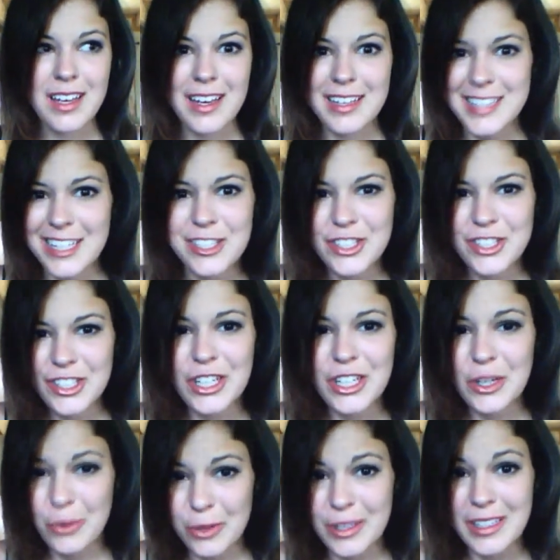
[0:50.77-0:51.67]

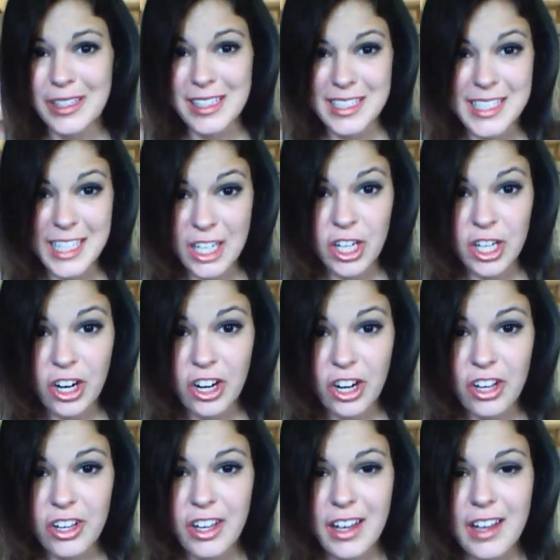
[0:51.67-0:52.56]
essentially a really sick
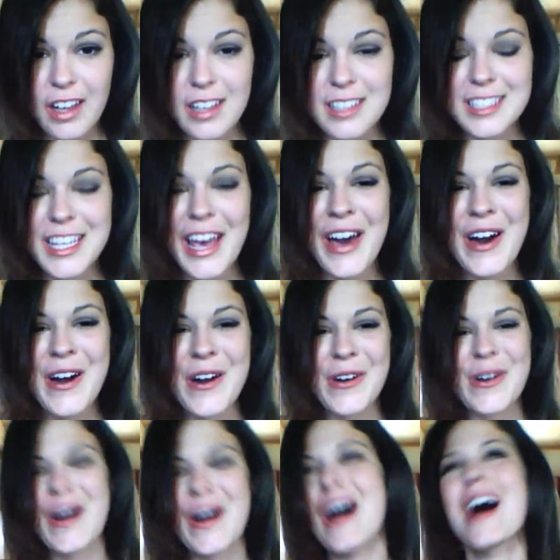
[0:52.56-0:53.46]
girl.
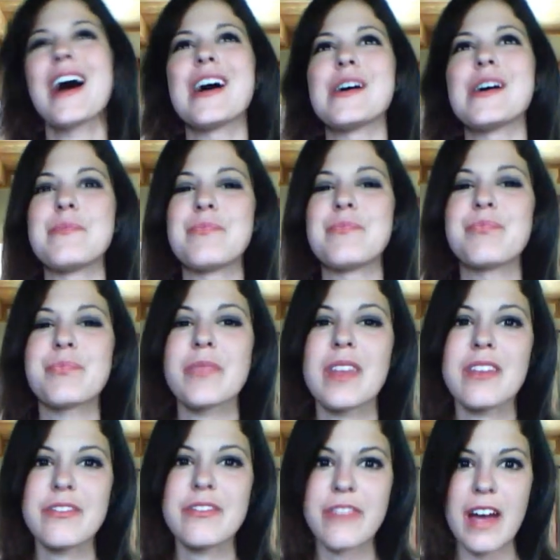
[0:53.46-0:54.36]
So
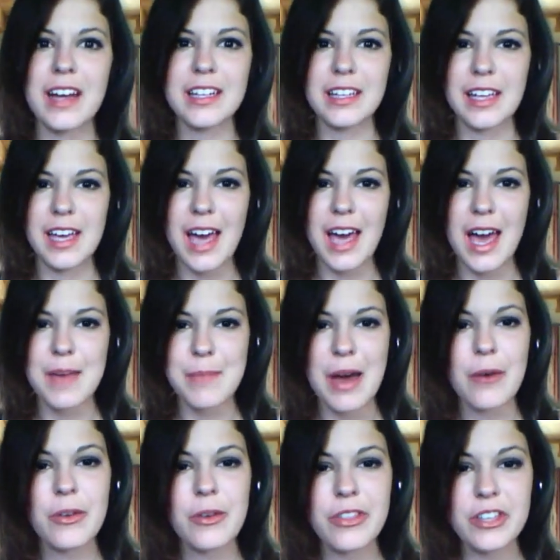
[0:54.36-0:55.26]
finally, I
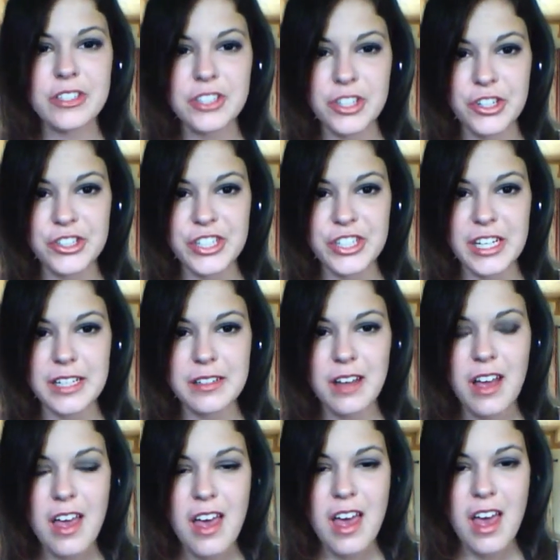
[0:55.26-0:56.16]
met with a surgeon
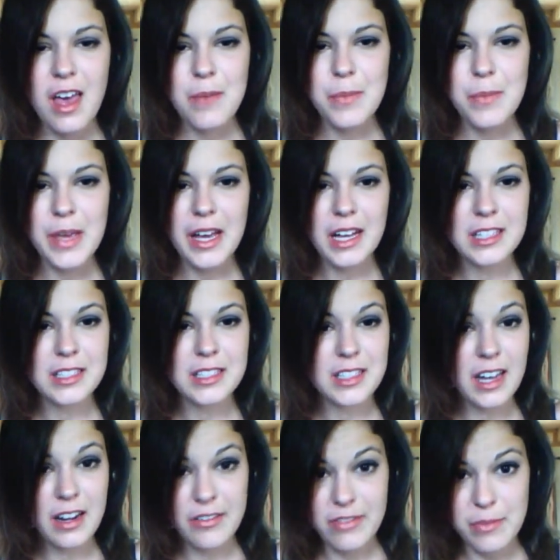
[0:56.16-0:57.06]
because
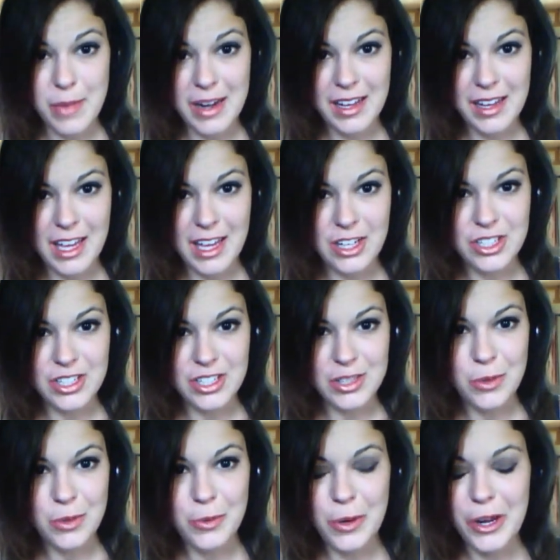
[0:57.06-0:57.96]
none of the
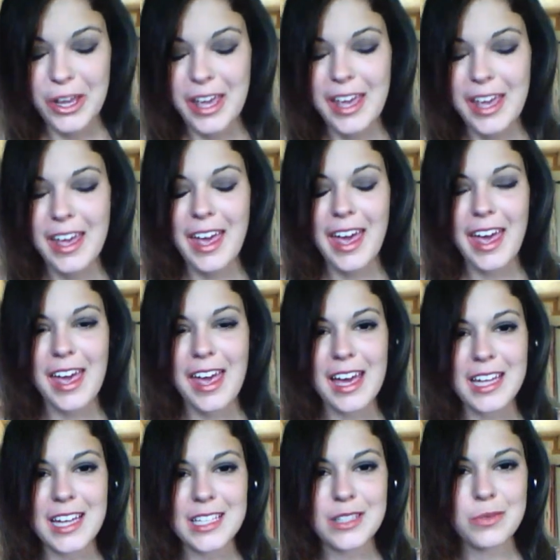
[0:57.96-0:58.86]
medications were working,
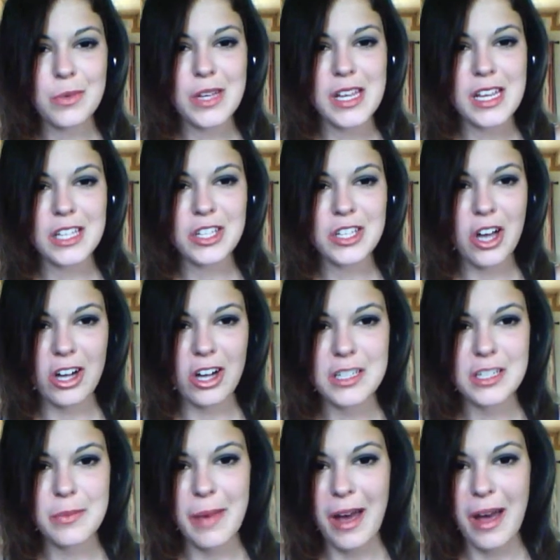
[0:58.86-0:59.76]
and we
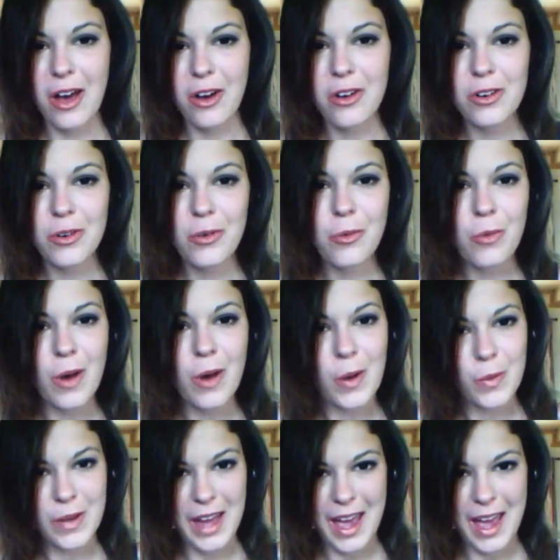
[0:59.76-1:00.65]
talked about
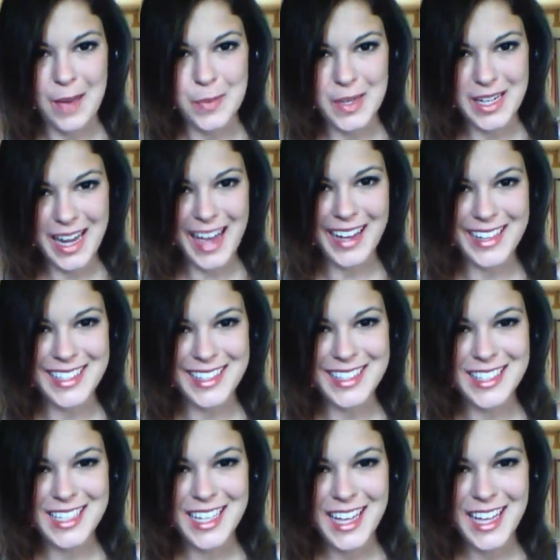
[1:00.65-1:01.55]
what would happen
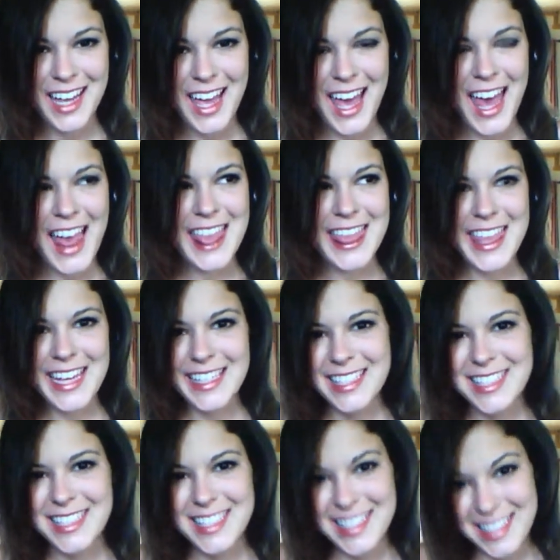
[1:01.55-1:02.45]
next.
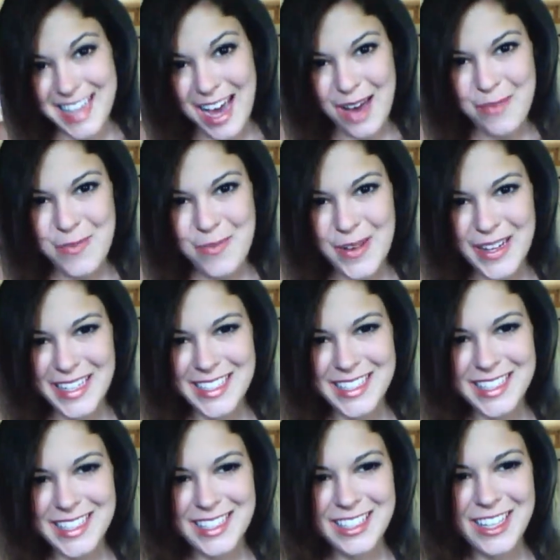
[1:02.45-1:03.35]
This step
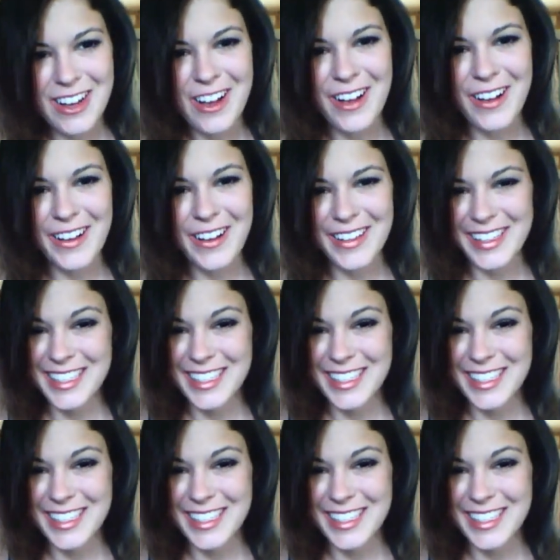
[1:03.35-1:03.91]
is called